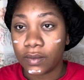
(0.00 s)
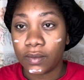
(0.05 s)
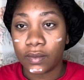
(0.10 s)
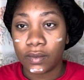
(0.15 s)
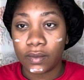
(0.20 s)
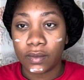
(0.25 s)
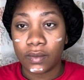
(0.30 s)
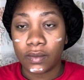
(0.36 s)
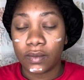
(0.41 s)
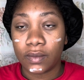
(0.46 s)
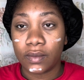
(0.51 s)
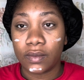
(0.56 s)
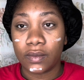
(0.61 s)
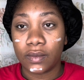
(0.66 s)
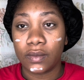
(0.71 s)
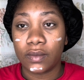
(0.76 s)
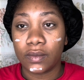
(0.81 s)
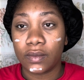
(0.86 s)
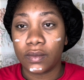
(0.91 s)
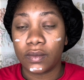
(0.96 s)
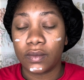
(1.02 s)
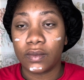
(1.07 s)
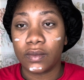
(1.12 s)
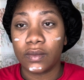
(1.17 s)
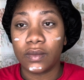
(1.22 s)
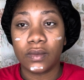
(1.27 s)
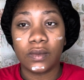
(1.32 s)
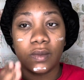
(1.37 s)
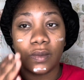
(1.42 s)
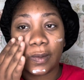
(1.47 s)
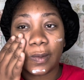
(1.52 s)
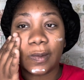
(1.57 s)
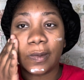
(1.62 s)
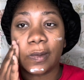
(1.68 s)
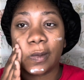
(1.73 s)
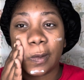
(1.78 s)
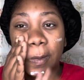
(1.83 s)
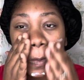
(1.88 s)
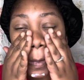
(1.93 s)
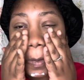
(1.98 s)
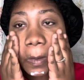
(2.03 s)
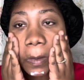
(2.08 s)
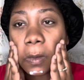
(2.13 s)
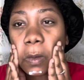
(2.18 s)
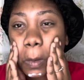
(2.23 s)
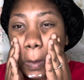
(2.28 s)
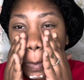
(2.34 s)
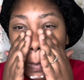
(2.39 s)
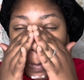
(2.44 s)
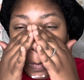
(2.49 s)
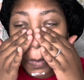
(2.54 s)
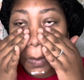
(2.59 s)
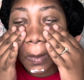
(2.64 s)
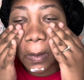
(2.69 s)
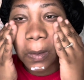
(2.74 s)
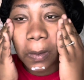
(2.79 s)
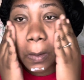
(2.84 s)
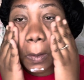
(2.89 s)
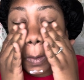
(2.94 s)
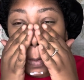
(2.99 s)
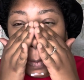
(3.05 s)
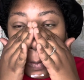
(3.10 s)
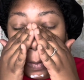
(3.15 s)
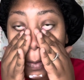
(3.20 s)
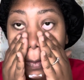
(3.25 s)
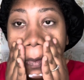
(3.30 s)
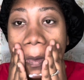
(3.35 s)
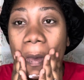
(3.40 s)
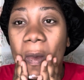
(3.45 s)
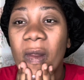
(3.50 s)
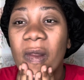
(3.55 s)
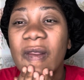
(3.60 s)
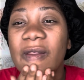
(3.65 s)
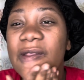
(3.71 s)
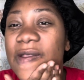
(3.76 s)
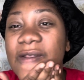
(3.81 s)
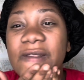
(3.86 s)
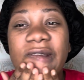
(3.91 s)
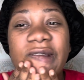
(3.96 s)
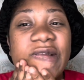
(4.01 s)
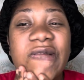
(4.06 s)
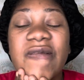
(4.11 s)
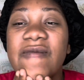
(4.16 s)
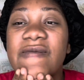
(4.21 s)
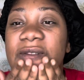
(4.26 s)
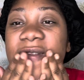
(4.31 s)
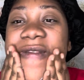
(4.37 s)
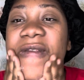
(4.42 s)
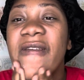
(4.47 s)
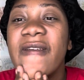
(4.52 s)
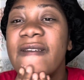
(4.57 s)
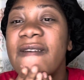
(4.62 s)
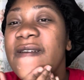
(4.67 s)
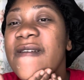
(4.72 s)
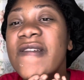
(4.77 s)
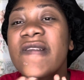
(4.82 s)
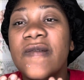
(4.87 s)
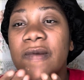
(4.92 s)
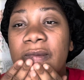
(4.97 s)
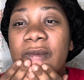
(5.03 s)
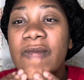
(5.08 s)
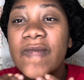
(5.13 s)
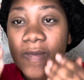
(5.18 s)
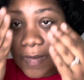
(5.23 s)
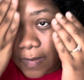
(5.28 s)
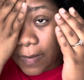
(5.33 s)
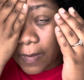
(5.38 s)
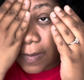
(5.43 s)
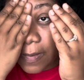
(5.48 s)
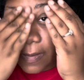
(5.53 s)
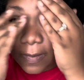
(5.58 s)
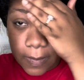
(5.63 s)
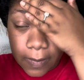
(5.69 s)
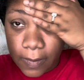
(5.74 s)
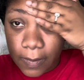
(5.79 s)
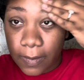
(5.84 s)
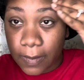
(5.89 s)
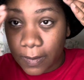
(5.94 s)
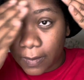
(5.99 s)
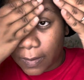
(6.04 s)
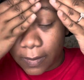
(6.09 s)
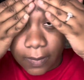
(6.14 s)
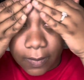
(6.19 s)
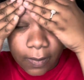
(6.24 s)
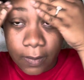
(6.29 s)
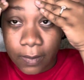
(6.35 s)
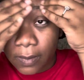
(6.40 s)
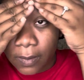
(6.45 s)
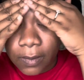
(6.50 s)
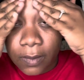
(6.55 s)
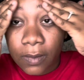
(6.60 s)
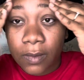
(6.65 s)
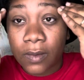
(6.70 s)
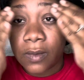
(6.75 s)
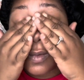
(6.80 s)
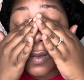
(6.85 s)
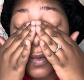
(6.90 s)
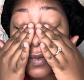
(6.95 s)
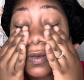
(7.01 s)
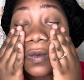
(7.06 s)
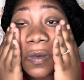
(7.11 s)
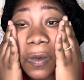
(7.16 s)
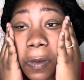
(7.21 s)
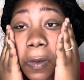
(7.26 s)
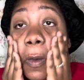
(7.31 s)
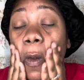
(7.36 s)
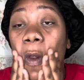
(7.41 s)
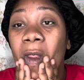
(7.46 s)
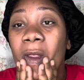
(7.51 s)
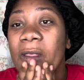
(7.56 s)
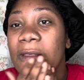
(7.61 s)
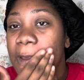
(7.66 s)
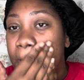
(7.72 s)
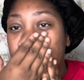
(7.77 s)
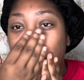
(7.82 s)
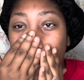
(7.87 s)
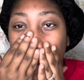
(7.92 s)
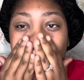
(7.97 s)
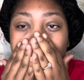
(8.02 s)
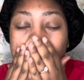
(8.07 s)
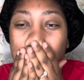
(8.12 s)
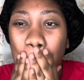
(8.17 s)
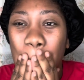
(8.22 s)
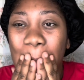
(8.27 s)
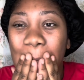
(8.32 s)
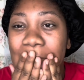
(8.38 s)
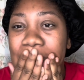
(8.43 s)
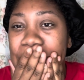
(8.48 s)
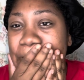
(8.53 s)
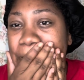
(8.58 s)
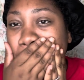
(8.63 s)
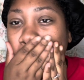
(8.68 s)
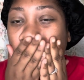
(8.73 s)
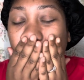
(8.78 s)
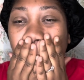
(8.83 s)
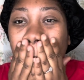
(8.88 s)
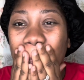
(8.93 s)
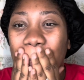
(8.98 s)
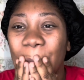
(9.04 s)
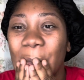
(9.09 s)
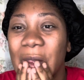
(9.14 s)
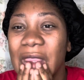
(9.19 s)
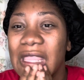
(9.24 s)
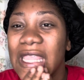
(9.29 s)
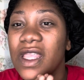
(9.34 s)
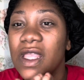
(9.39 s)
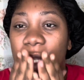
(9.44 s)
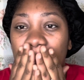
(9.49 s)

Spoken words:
you do not want to set makeup on top of your bare skin. I learned the hard way, and it could just come out looking better, like, just to be honest. But this is way more healthy for your skin.